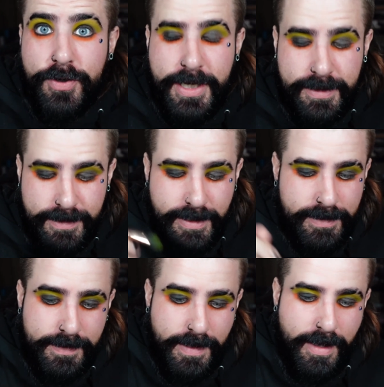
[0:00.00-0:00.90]

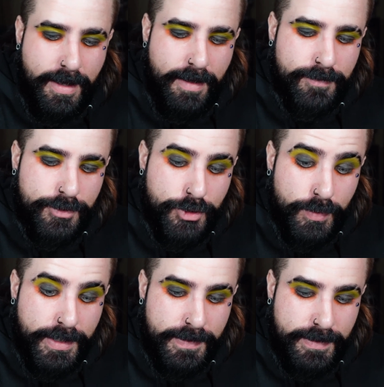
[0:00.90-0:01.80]
instance of
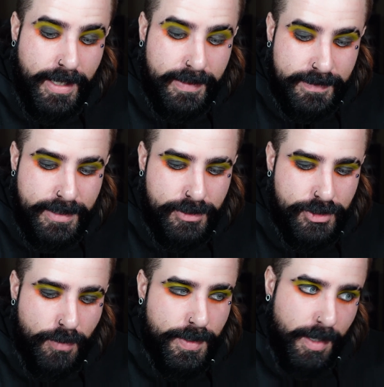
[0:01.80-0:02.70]
Giulia's legacy
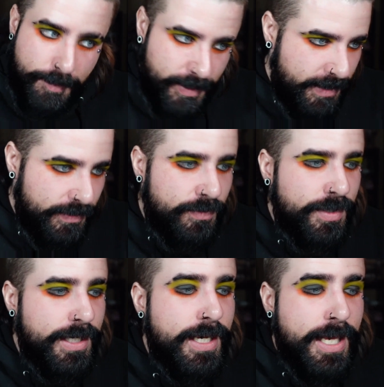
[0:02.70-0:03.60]
showing up in
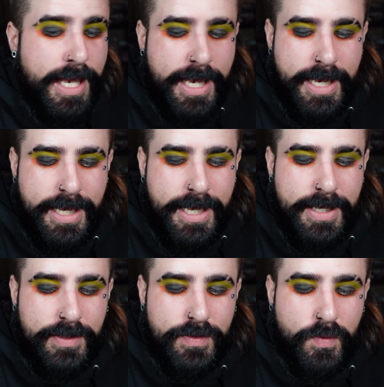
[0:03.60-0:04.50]
history
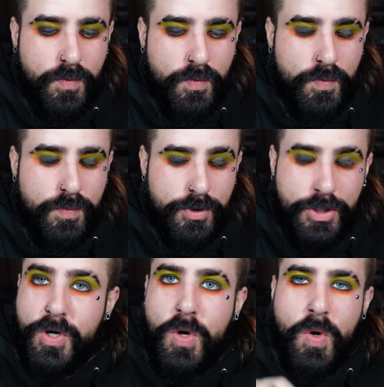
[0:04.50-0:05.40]
is
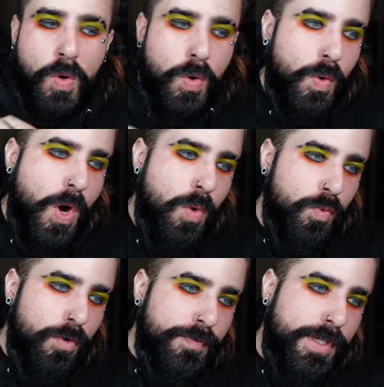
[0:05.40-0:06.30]
good old
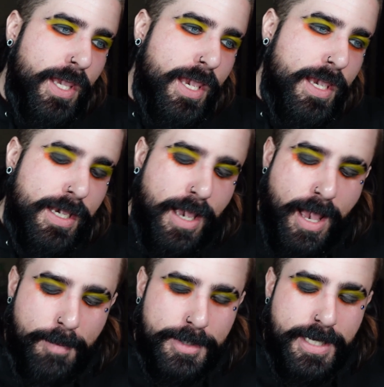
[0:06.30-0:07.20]
Wolfgang
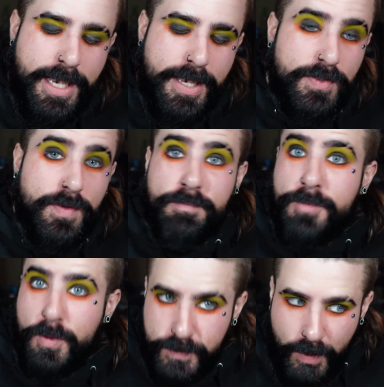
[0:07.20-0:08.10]
Amadeus
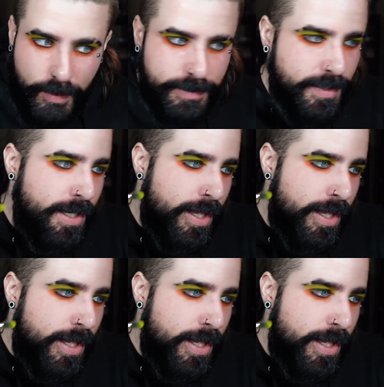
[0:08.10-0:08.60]
Mozart